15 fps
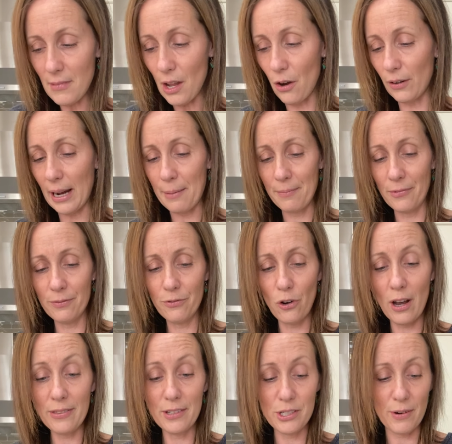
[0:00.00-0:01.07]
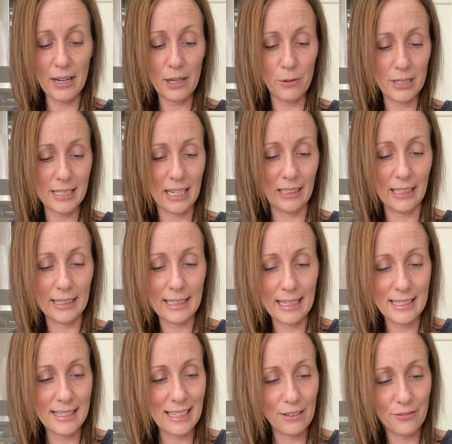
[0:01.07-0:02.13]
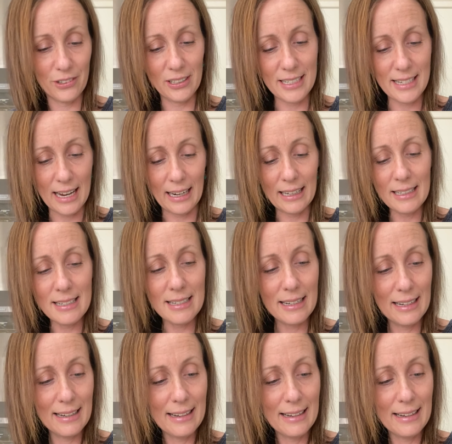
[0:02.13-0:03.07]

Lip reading: Okay, froth is ready. We're just gonna let that sit for a second.